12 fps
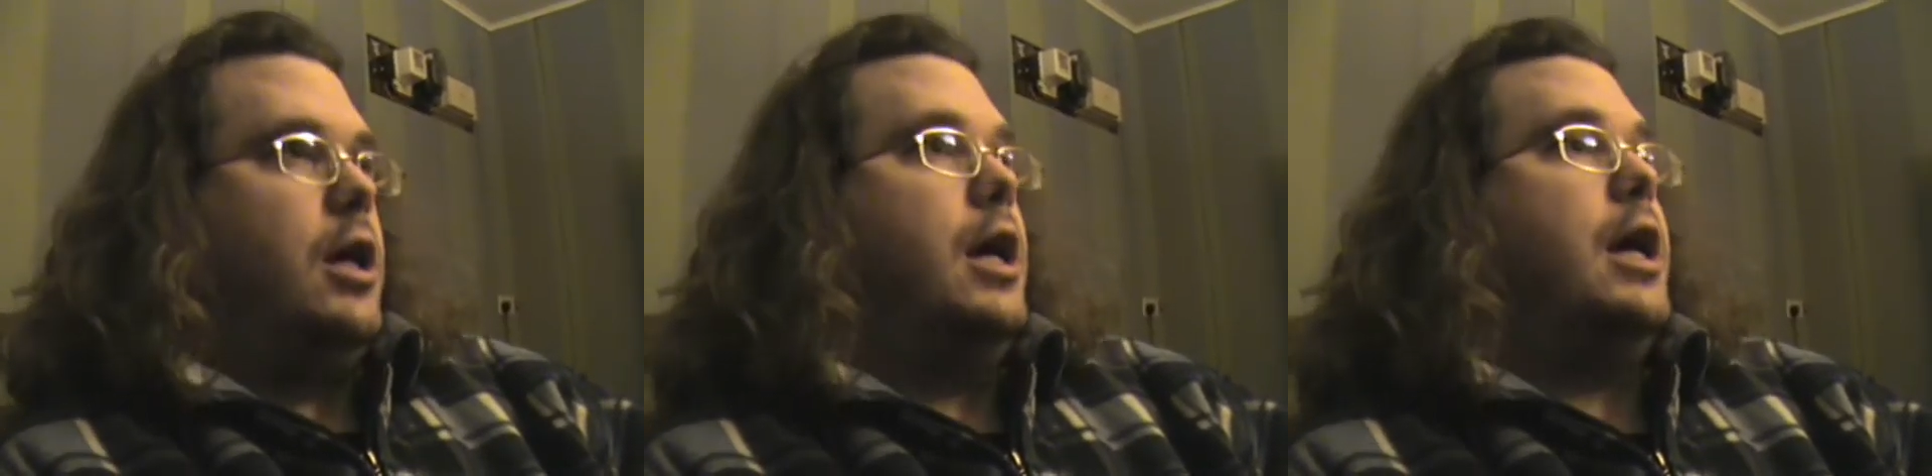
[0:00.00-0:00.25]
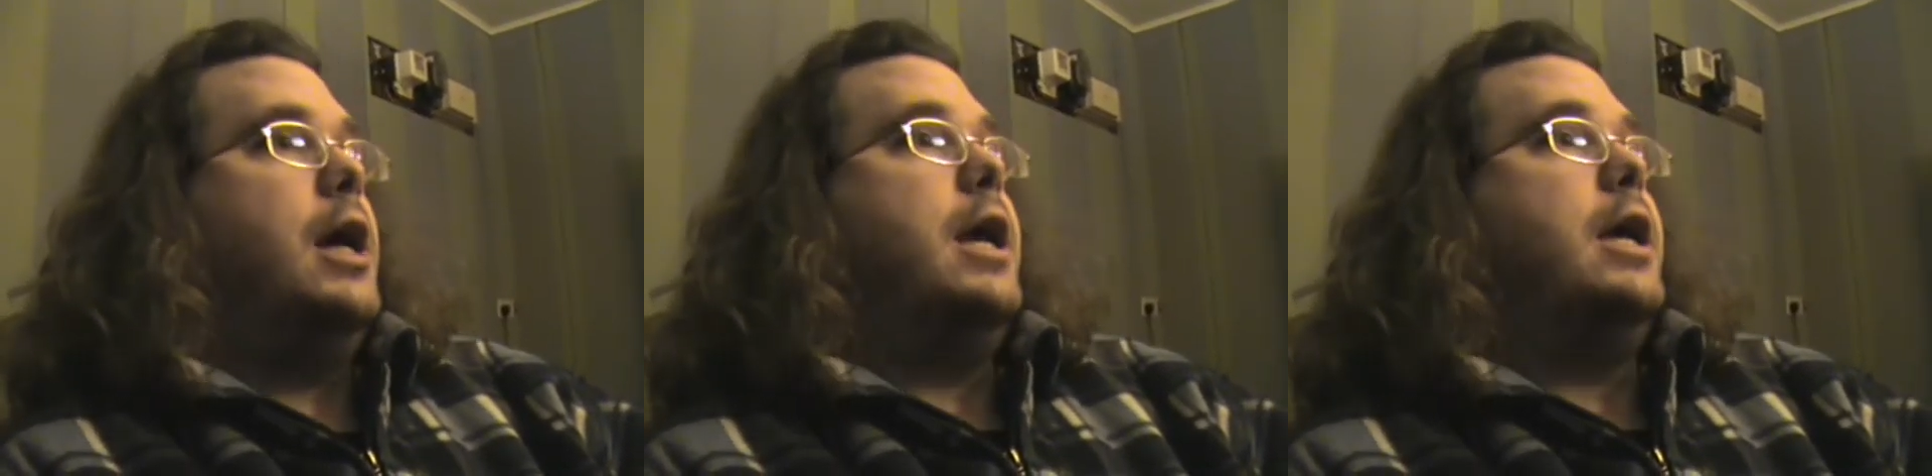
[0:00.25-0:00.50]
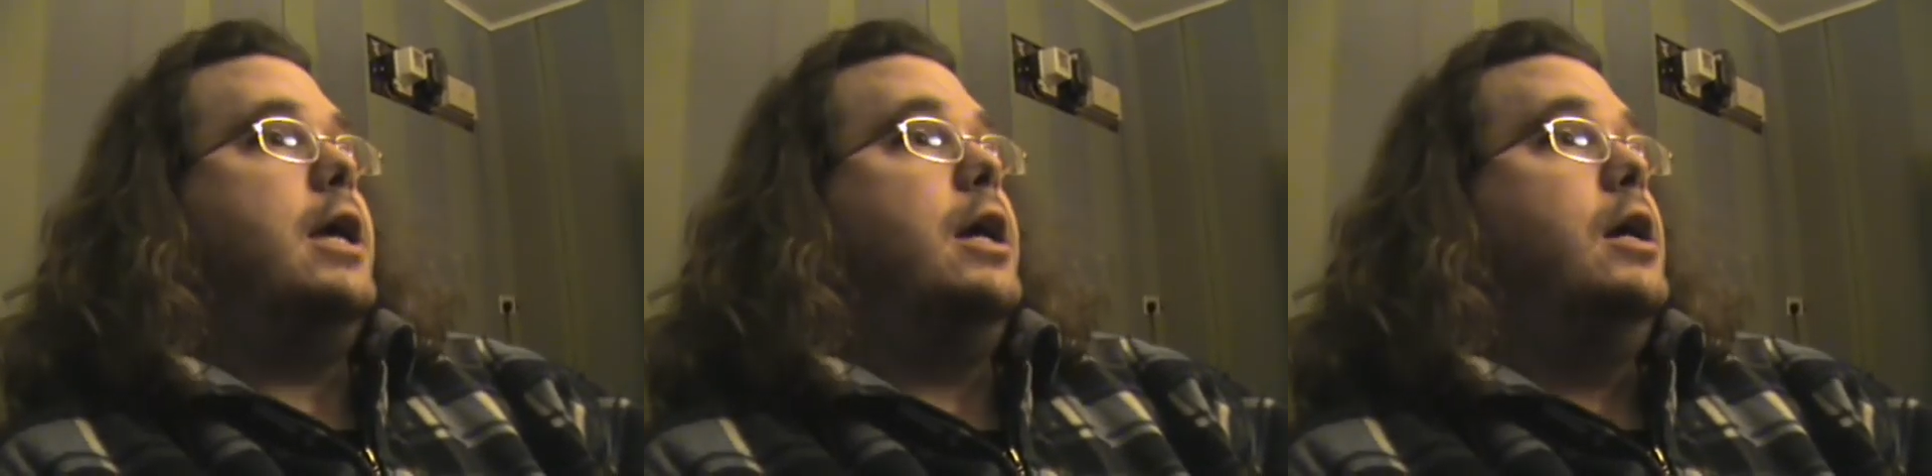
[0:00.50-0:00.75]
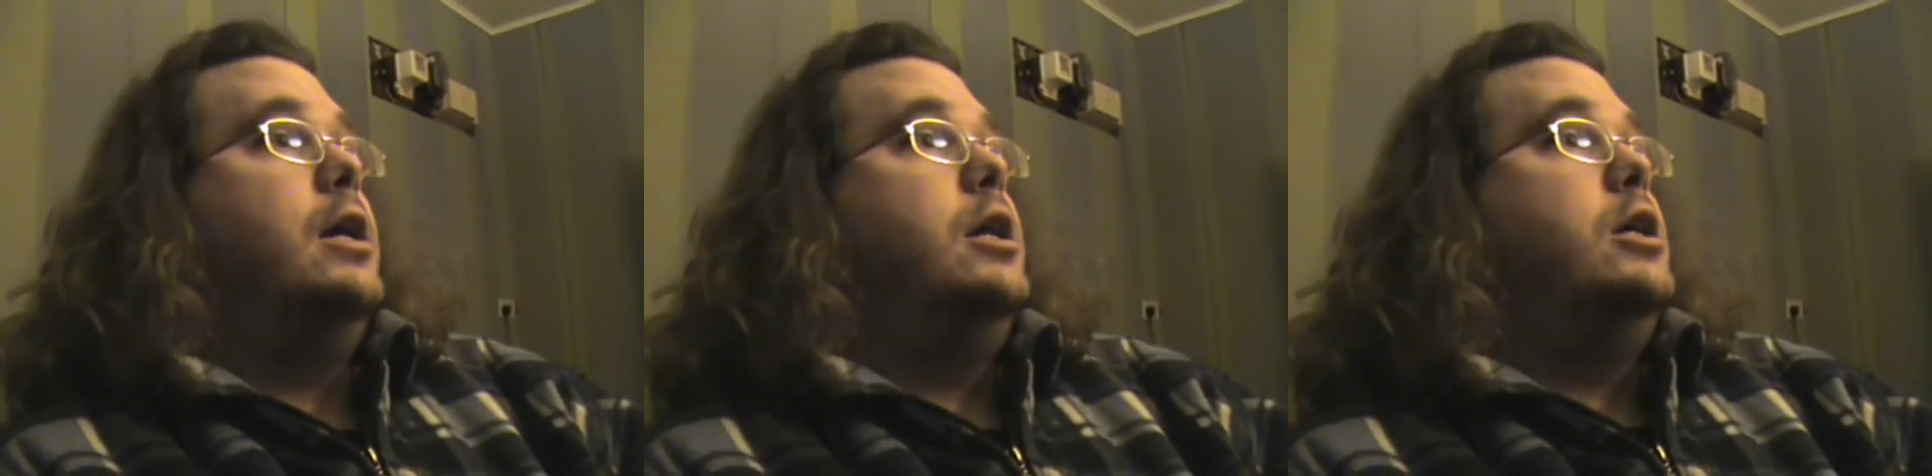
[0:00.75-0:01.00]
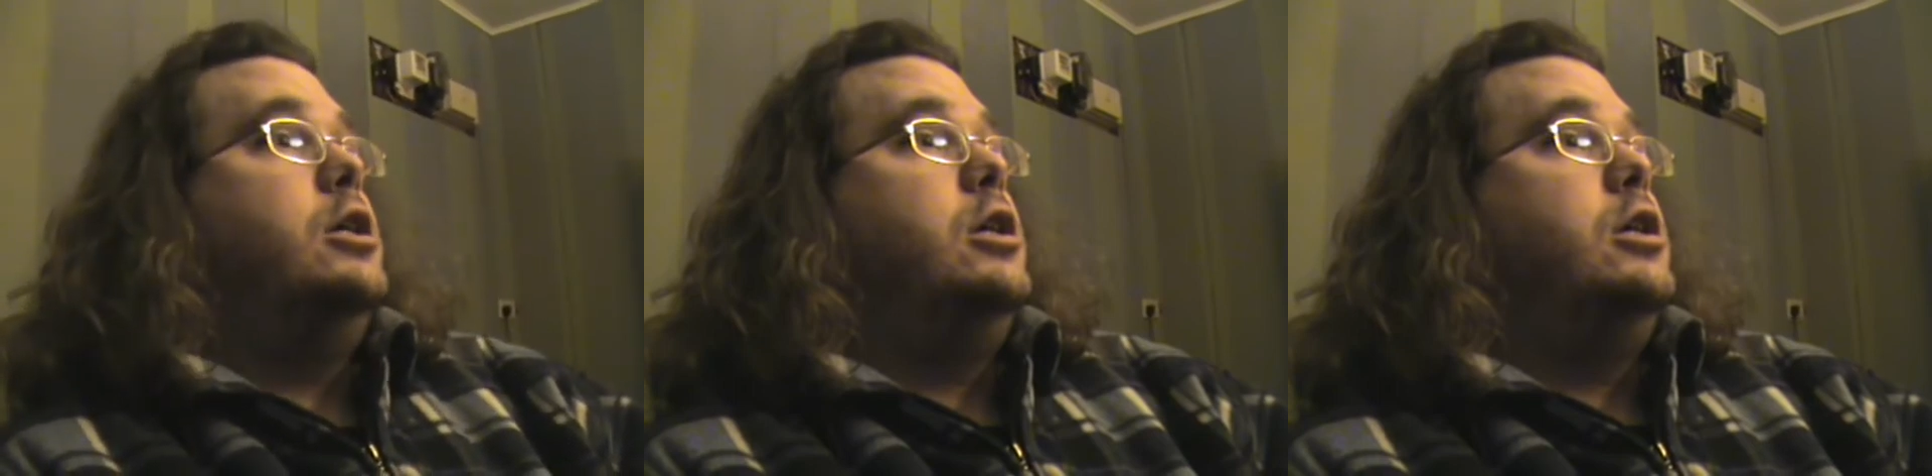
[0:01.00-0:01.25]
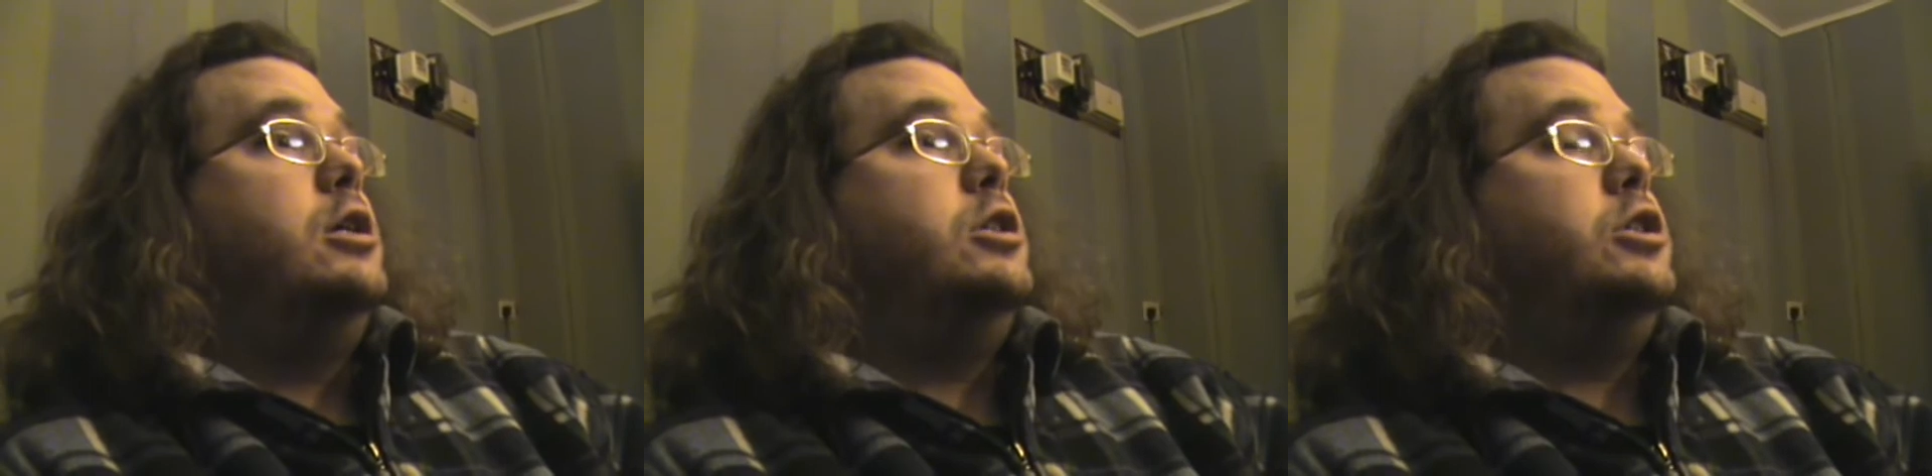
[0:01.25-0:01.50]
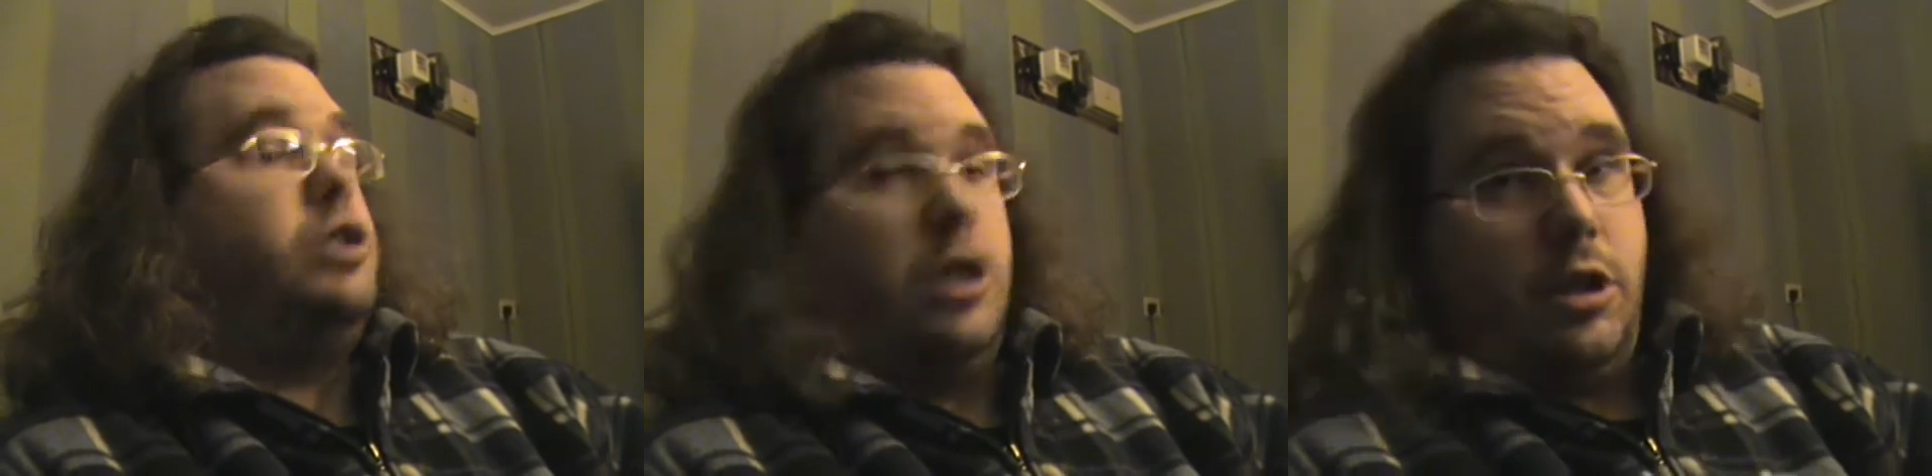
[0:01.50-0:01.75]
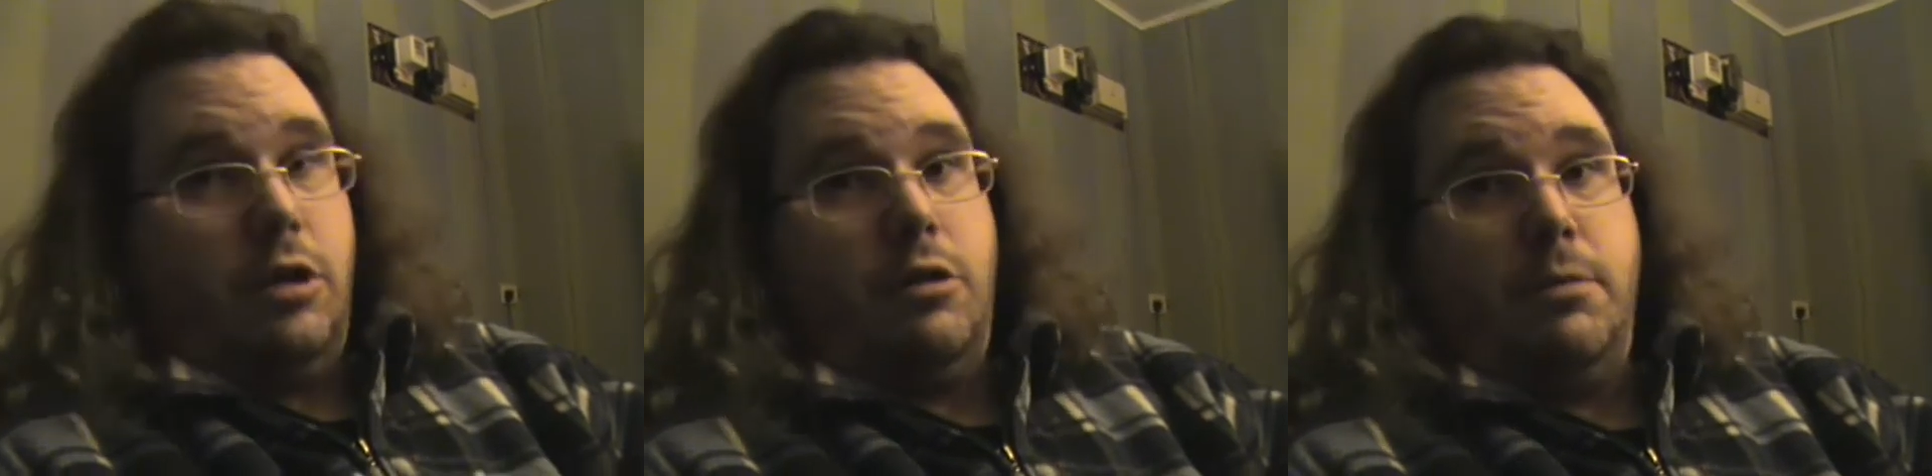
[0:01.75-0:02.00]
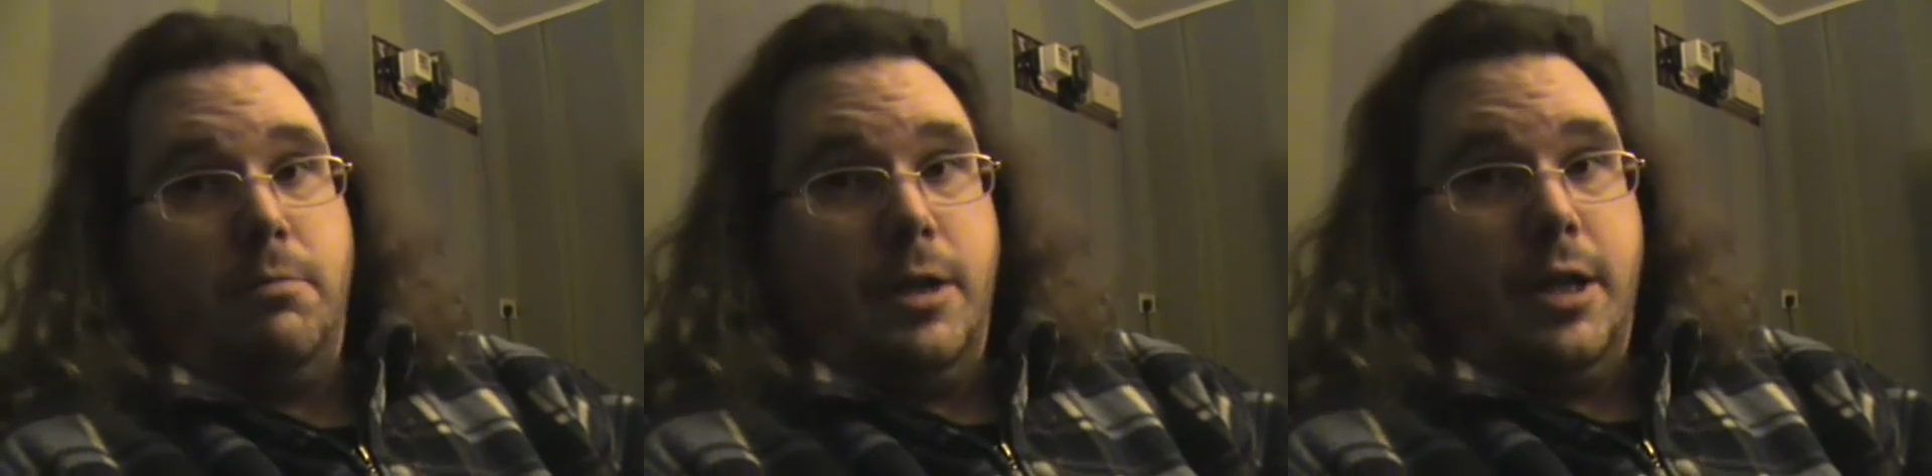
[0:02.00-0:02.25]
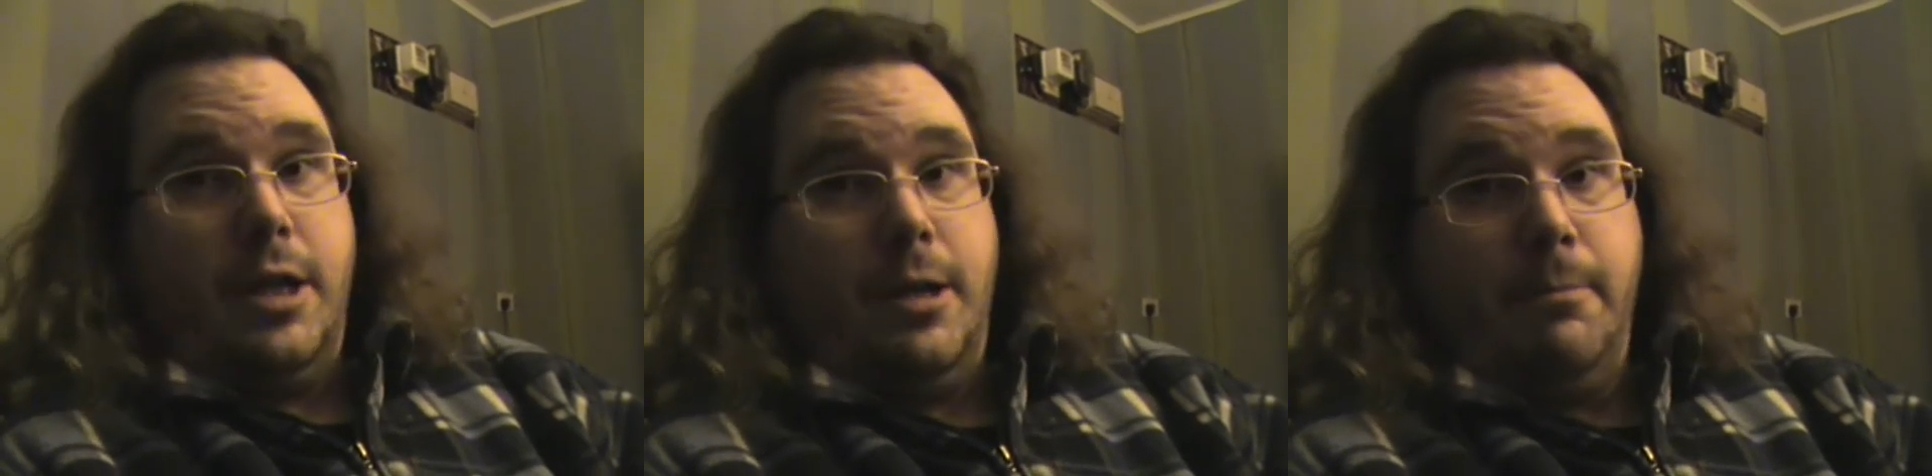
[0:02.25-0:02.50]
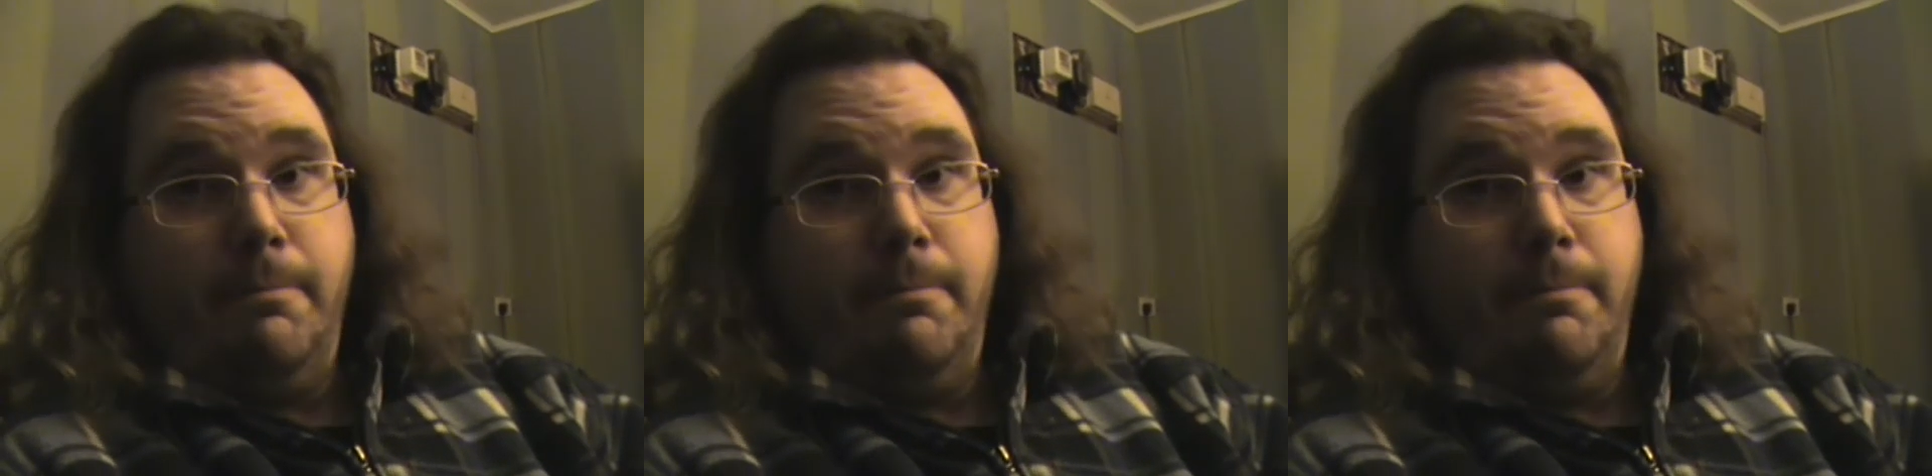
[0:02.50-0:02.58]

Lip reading: a shitload of money.